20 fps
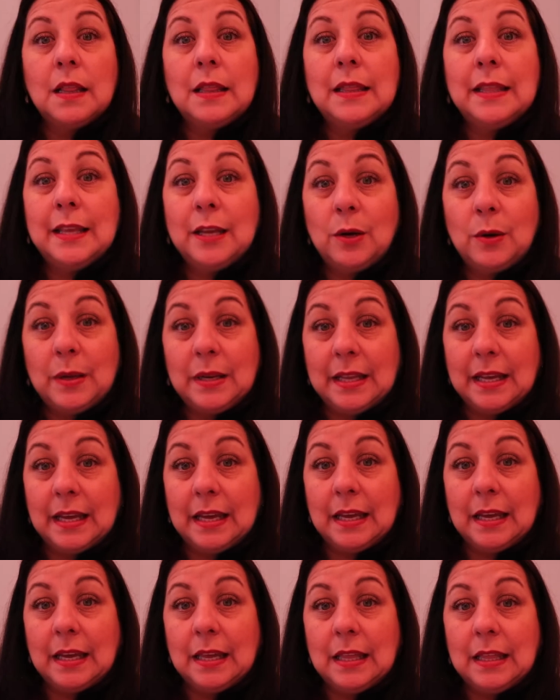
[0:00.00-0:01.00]

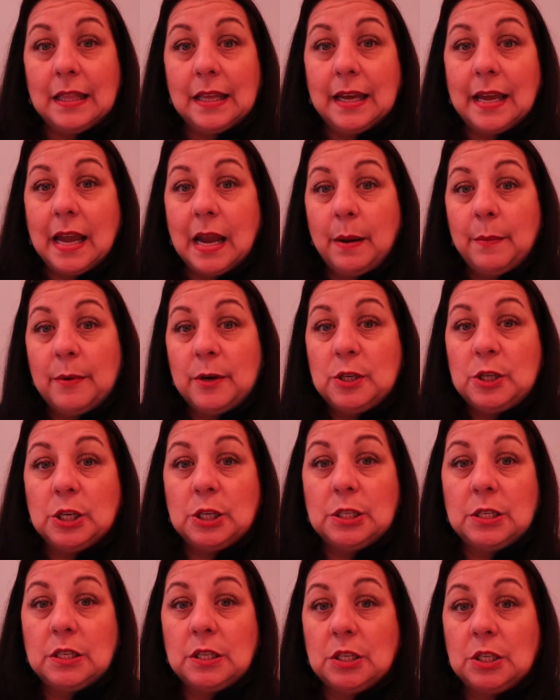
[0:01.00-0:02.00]
Literally, the camera
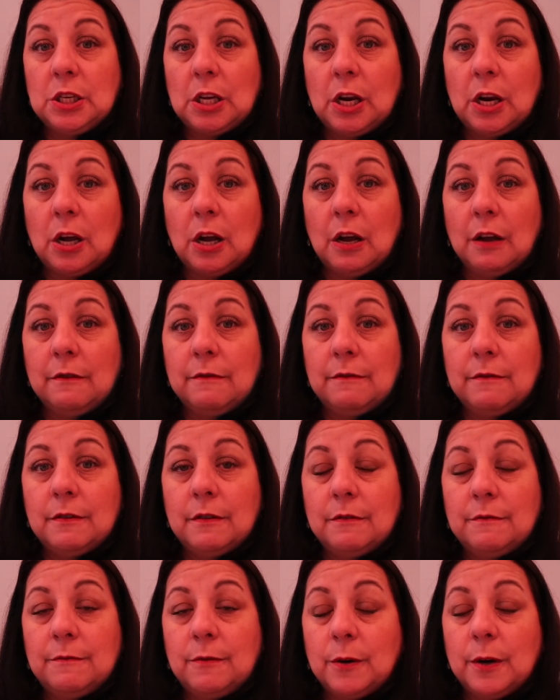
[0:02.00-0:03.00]
just shut off
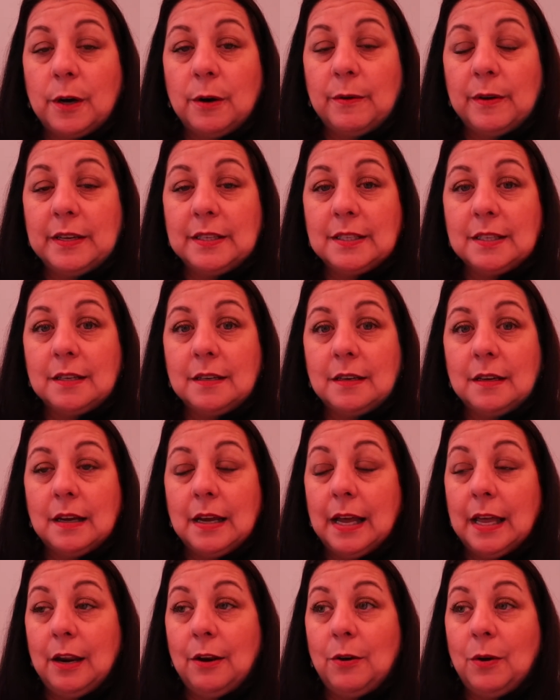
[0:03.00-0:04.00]
for no reason.
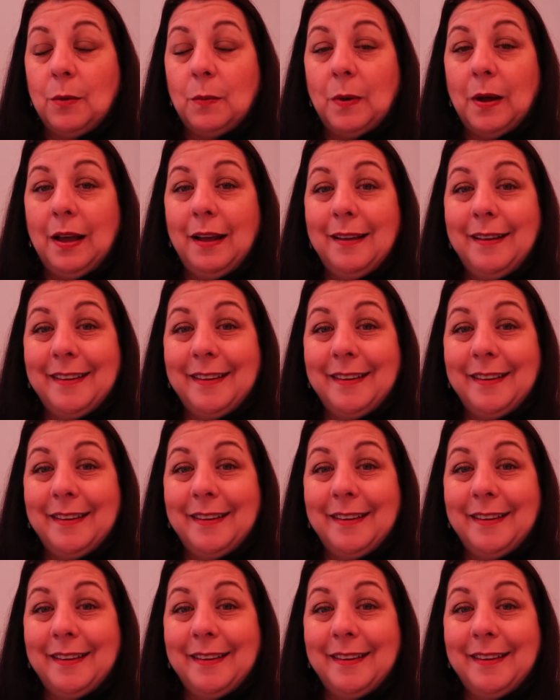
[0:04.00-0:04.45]
I don't know why.